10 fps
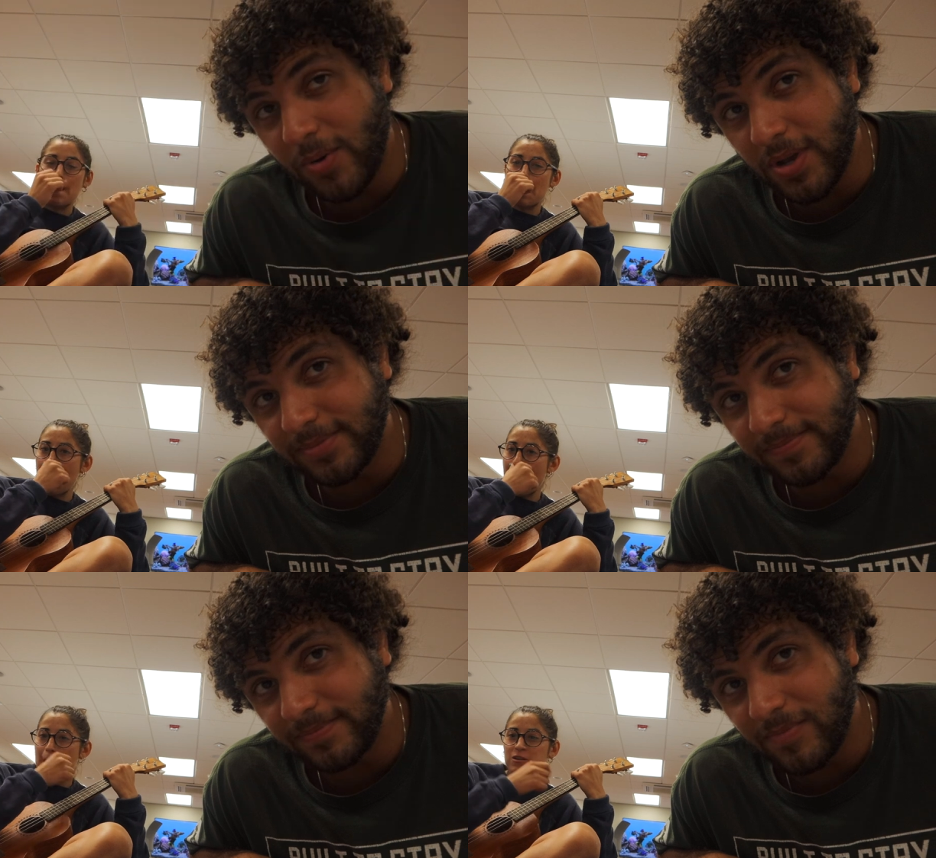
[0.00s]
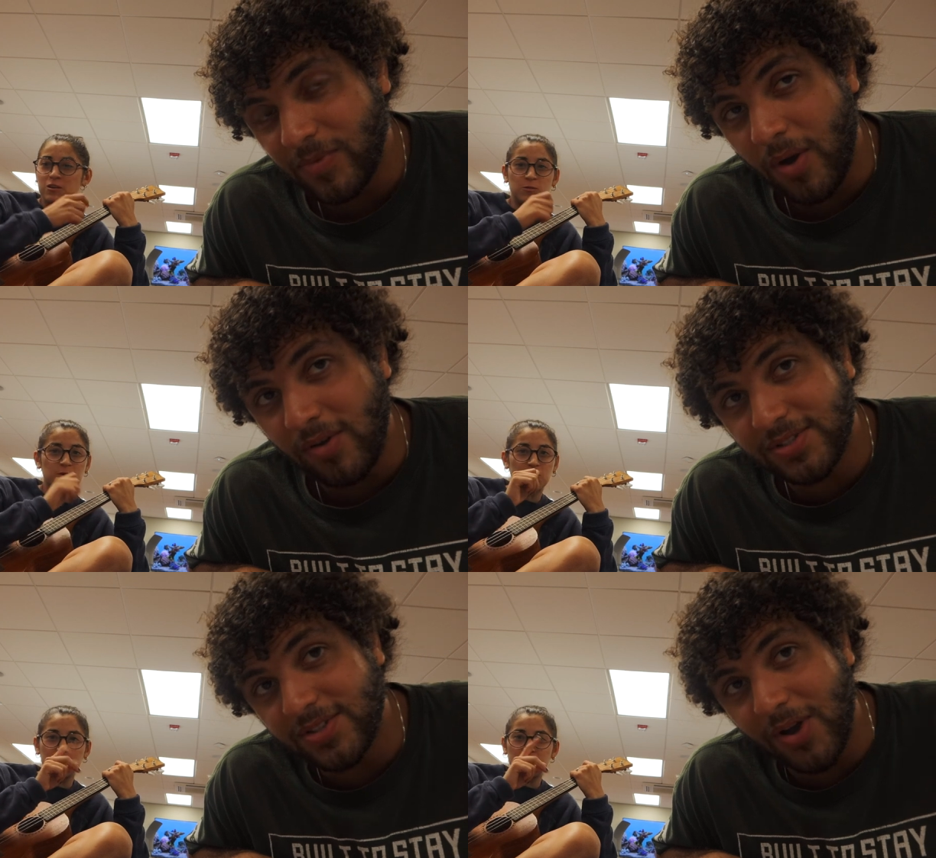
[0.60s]
Speaker 1: quit.
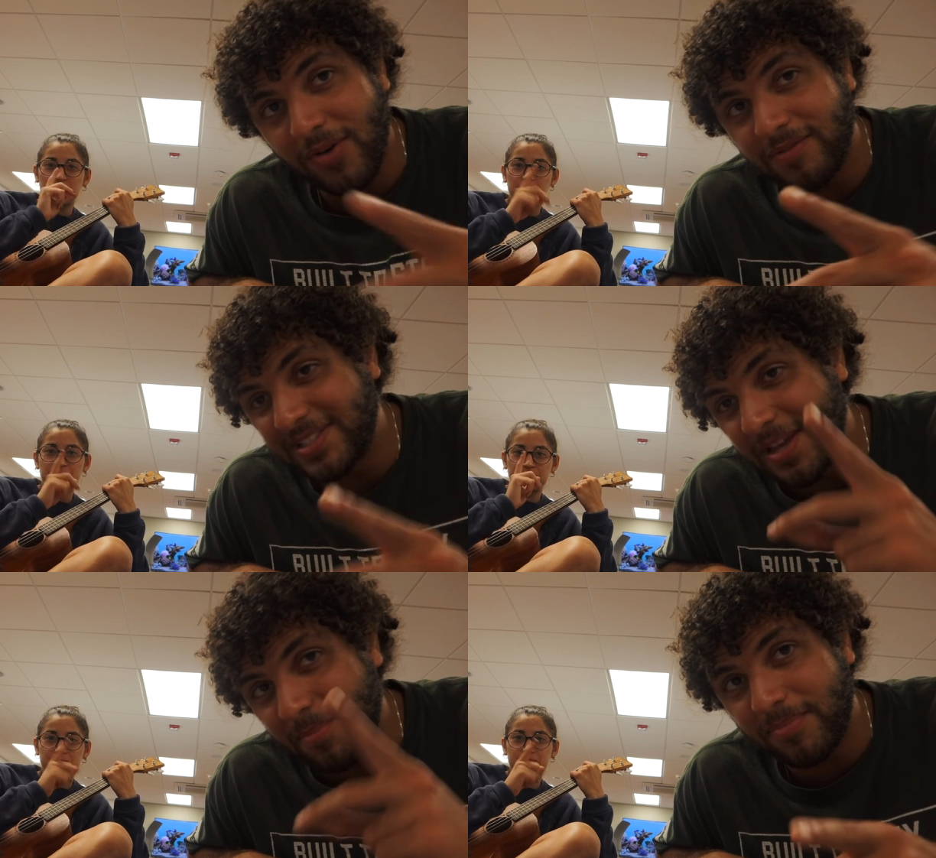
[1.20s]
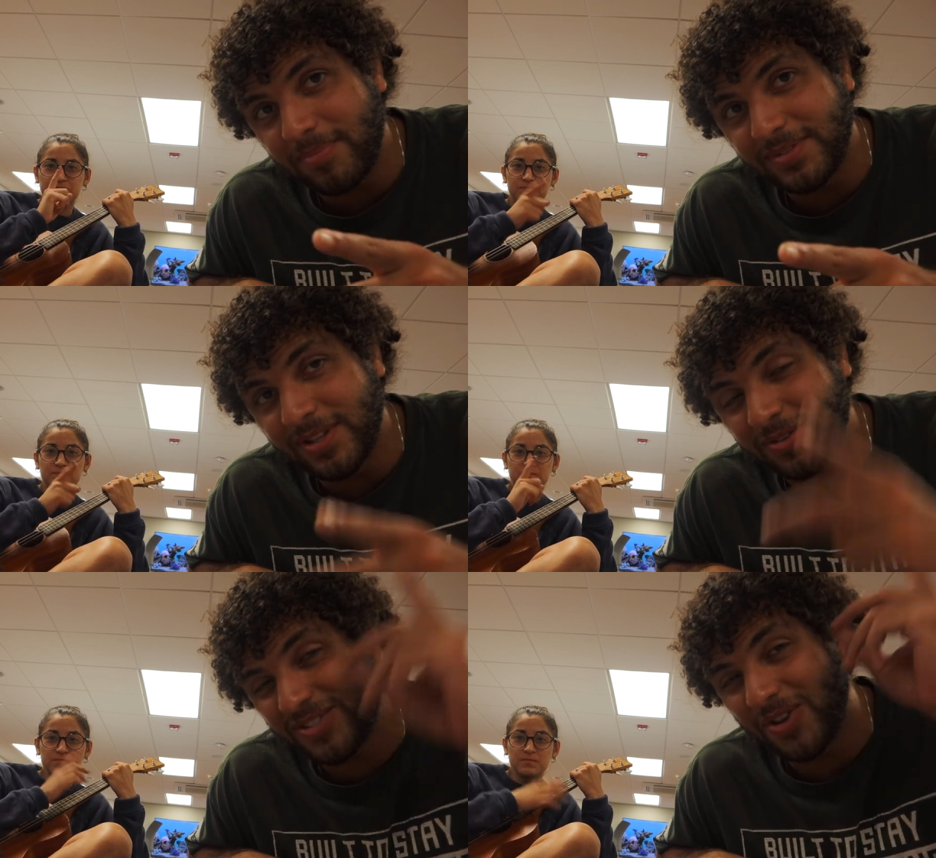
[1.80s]
Don't solve
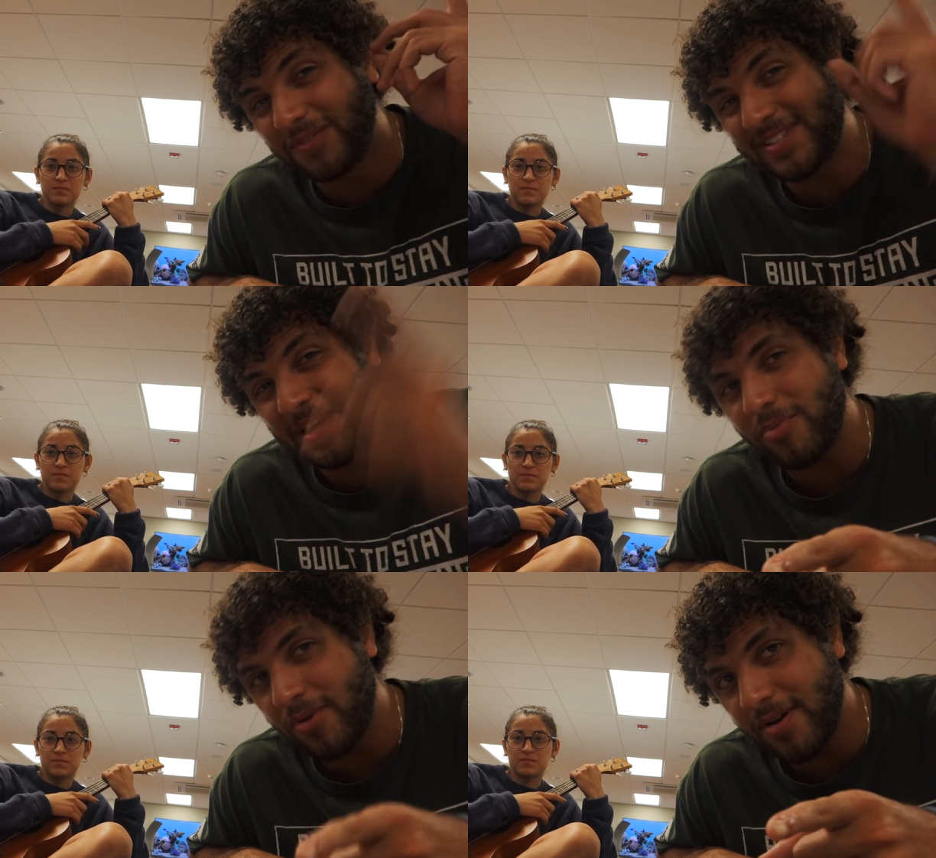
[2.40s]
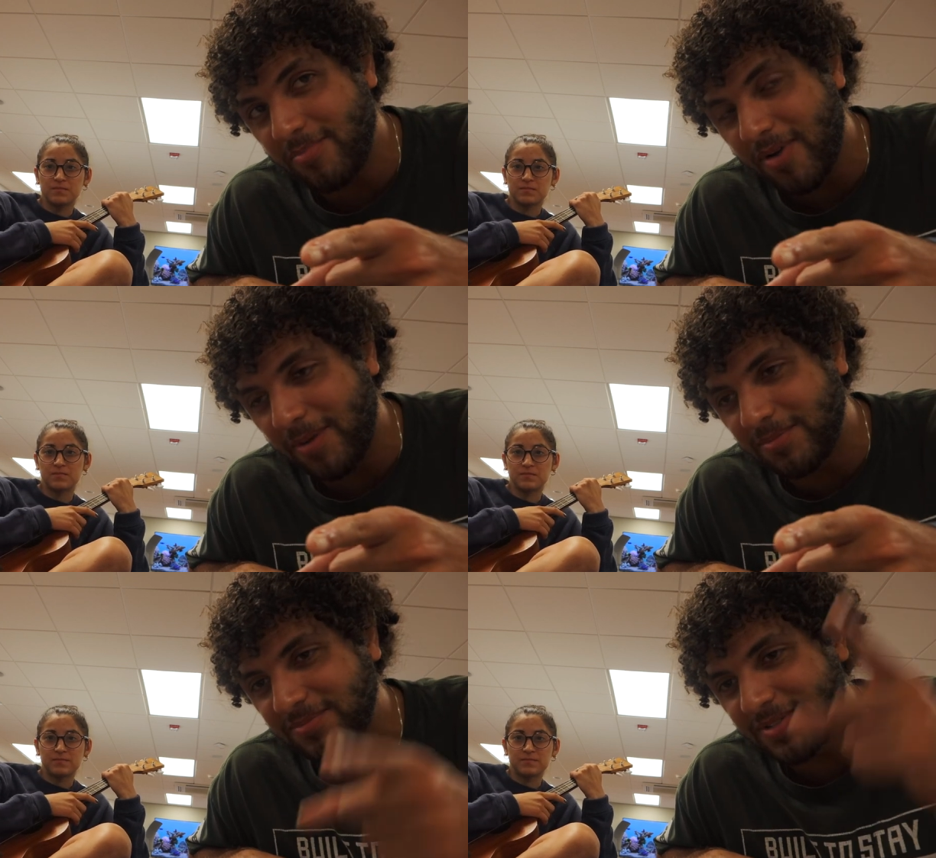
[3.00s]
temporary
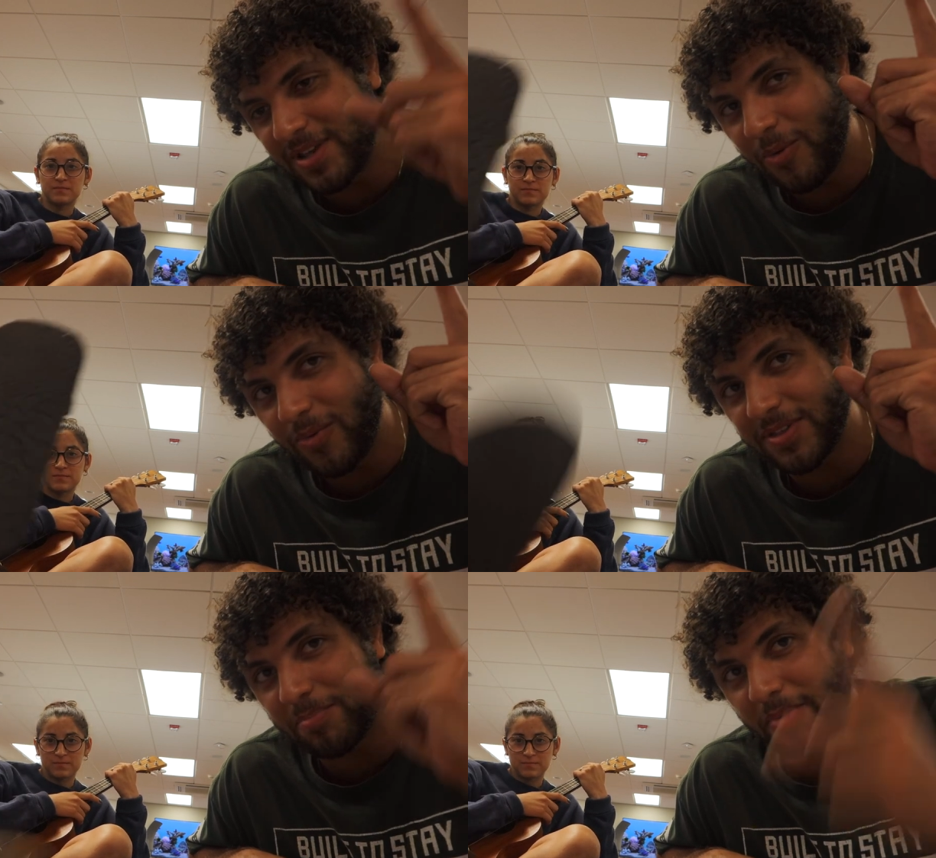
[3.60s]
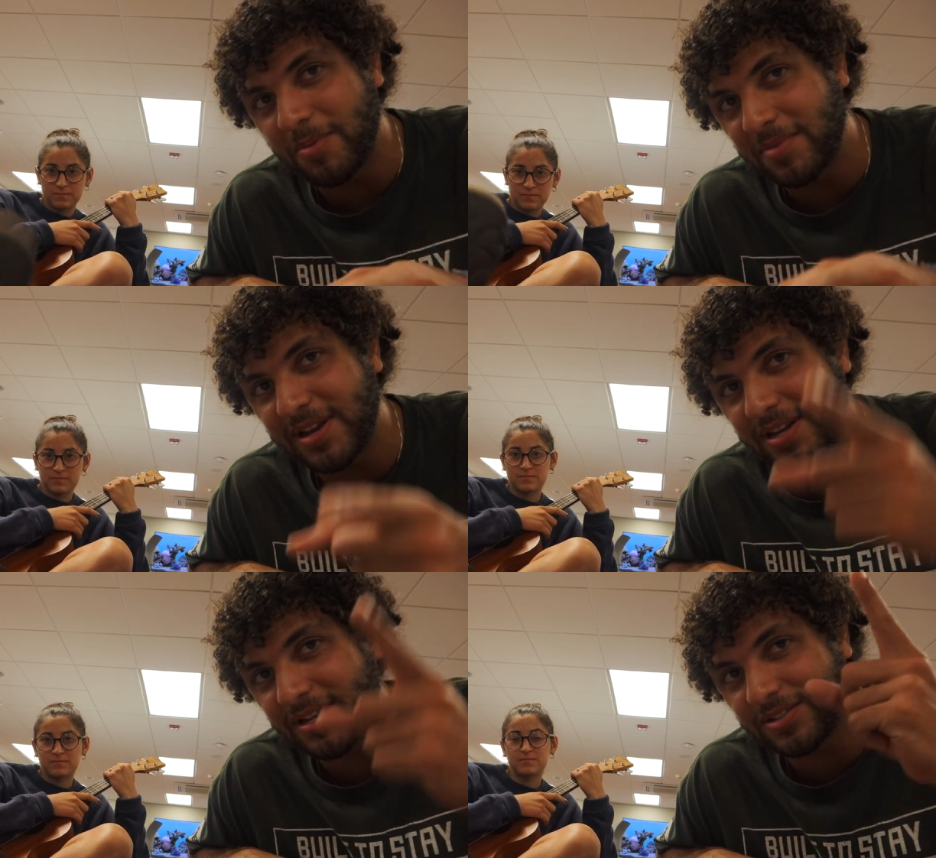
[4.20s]
problems with a permanent